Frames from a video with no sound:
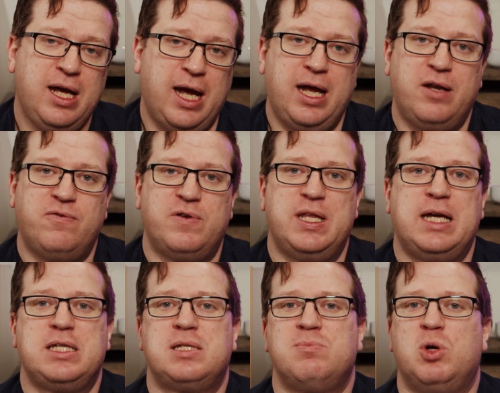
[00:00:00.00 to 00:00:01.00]
And for
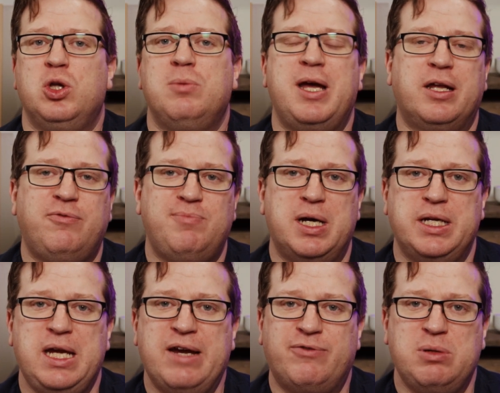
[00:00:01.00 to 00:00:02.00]
that small amount of
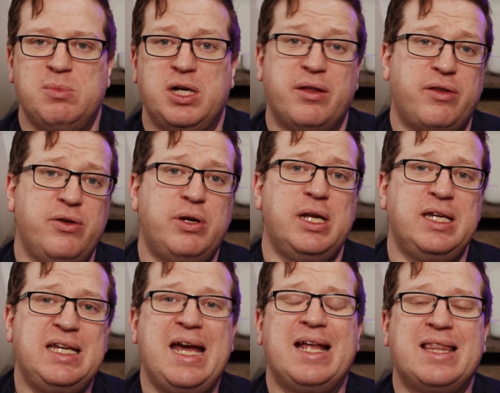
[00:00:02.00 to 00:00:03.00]
money every month, you
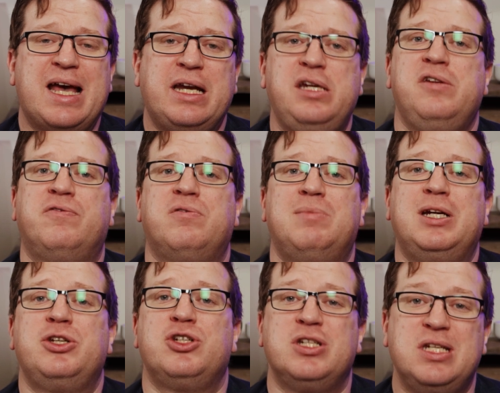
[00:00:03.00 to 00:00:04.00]
can get that
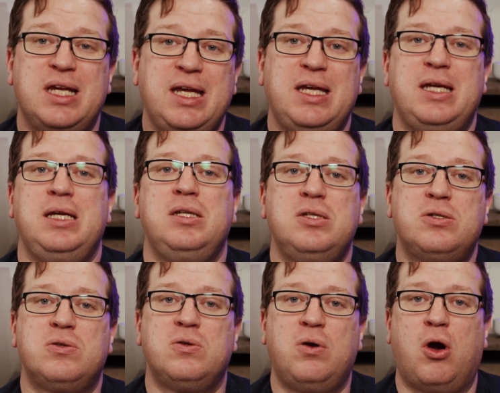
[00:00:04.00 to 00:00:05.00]
information
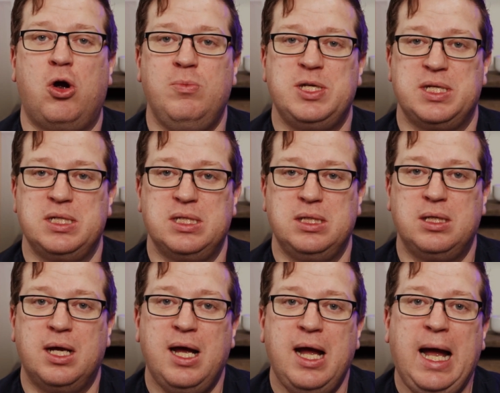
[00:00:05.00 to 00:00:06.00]
into Home
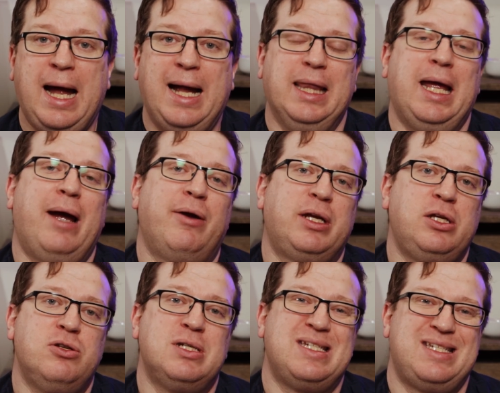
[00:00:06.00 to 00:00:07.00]
Assistant, allowing
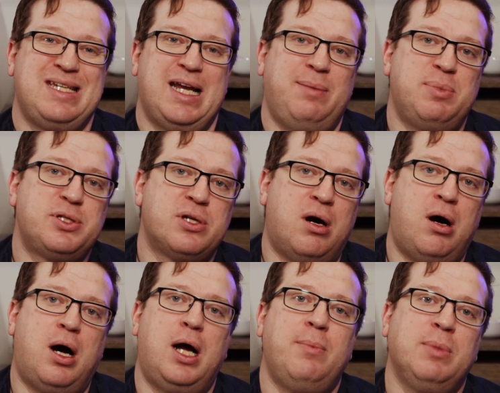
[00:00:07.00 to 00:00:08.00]
you to set up
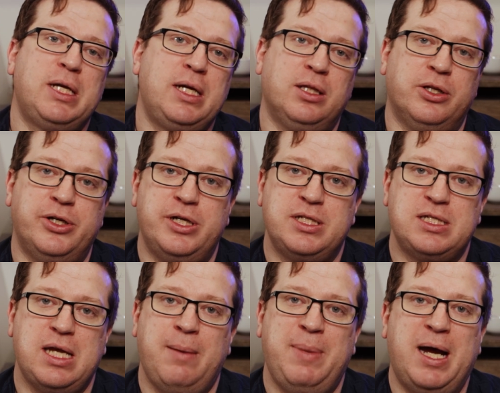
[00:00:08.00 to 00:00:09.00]
timely
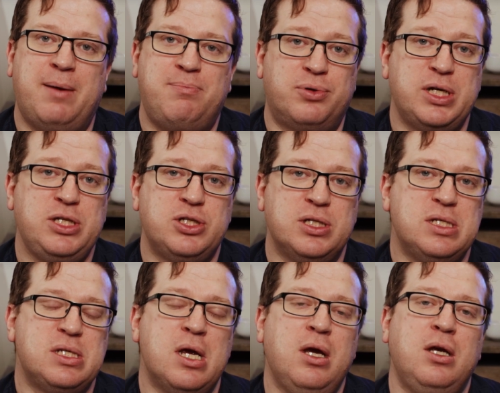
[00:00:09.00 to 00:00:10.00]
alerts about breaches